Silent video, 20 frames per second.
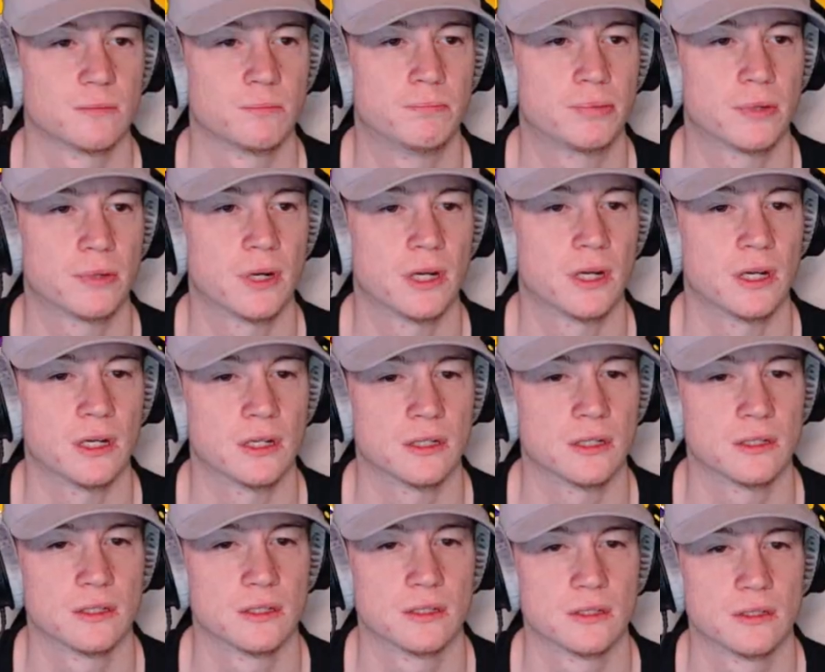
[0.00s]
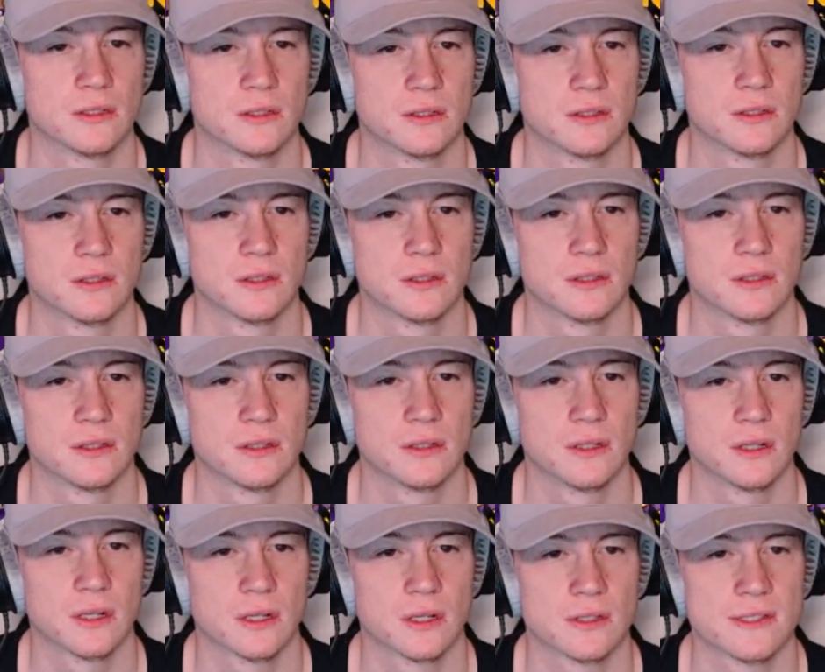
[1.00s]
Bruh.
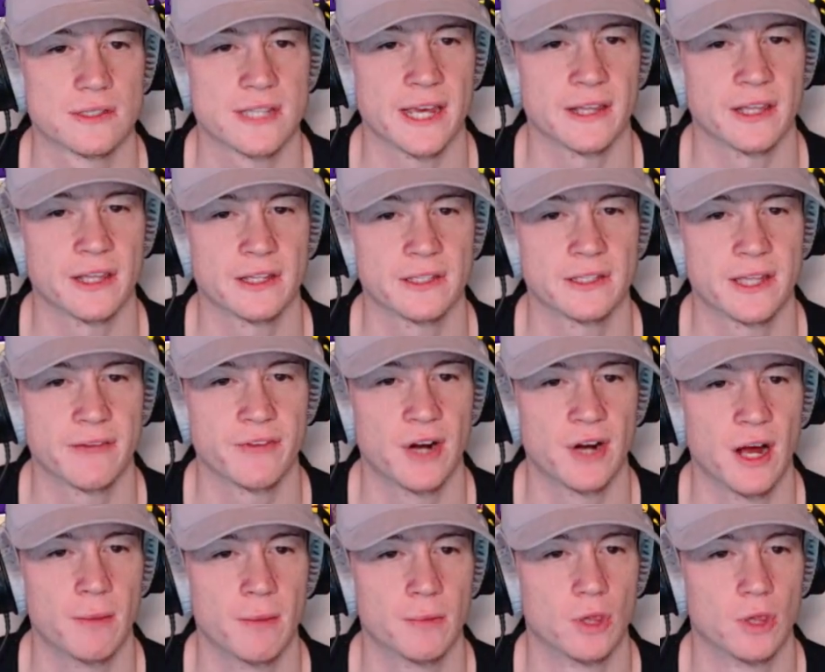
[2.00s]
Taylor, give it up.